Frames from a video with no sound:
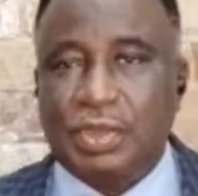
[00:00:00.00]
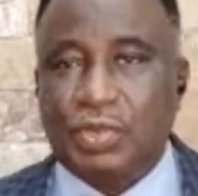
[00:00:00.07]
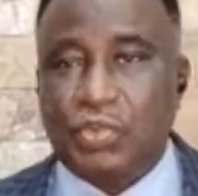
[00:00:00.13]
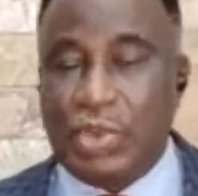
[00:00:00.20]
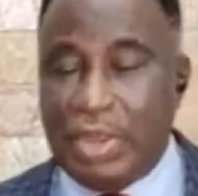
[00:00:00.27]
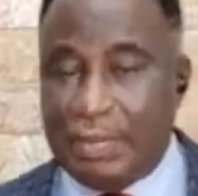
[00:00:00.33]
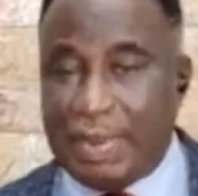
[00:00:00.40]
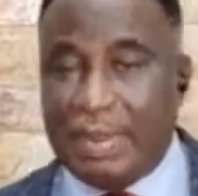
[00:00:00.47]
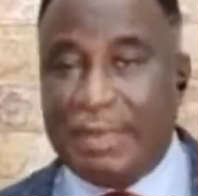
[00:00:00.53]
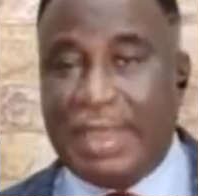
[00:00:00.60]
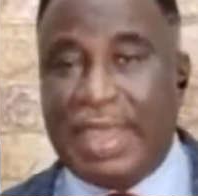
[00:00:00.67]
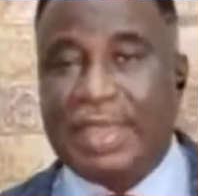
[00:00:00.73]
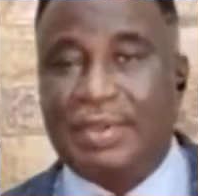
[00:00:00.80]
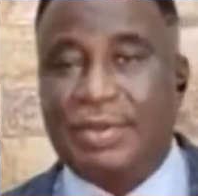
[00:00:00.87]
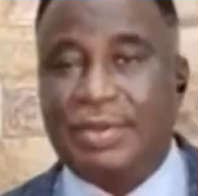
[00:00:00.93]
We
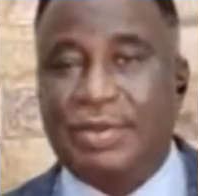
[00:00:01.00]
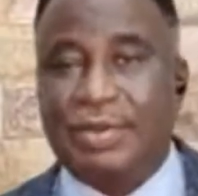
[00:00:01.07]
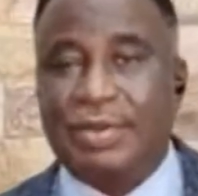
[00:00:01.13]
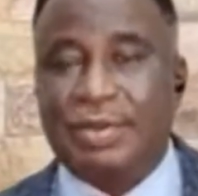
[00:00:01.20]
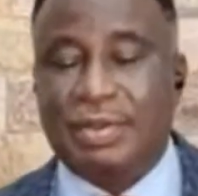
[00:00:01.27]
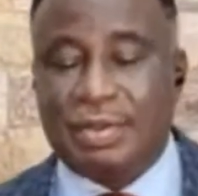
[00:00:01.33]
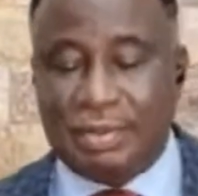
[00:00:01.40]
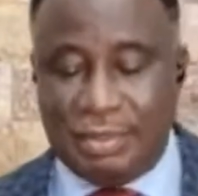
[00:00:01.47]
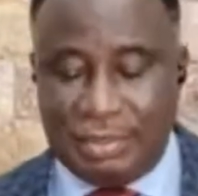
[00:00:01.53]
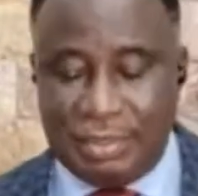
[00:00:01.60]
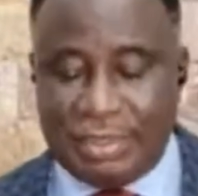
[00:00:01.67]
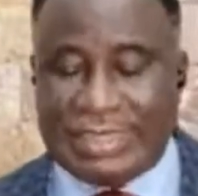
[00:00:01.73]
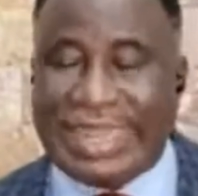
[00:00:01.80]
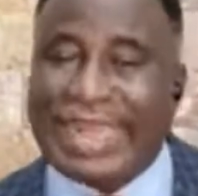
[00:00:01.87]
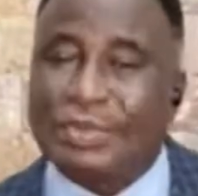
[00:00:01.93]
remember
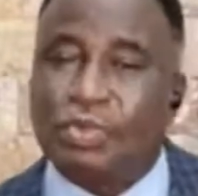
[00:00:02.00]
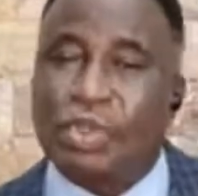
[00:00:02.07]
that